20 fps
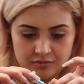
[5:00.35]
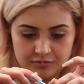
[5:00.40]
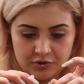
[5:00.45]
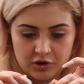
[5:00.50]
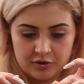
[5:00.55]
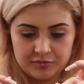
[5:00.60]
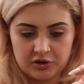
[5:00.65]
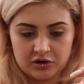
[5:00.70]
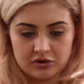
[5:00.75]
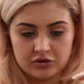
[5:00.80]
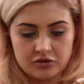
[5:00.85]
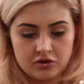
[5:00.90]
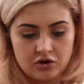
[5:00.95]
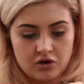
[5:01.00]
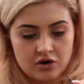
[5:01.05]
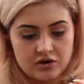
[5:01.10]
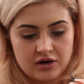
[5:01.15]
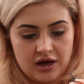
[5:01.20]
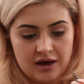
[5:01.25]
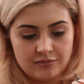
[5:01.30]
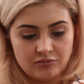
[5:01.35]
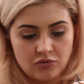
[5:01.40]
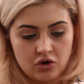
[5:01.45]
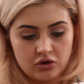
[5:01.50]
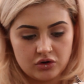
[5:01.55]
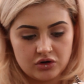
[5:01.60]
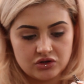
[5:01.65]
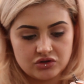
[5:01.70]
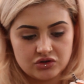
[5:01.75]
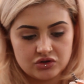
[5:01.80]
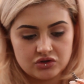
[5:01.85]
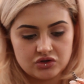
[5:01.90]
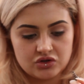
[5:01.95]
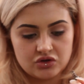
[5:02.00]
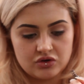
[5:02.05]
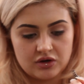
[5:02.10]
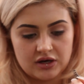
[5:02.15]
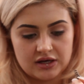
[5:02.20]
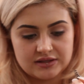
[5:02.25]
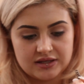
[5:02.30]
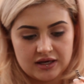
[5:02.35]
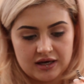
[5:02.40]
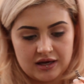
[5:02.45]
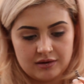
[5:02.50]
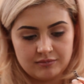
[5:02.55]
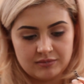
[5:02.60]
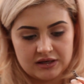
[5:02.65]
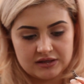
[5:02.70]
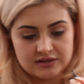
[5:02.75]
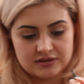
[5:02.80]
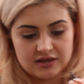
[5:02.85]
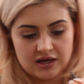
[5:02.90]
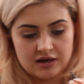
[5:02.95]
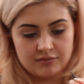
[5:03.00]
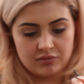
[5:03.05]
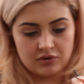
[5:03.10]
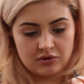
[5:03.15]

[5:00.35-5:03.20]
Pop your glue on. I'm not going to do 2 at a time this time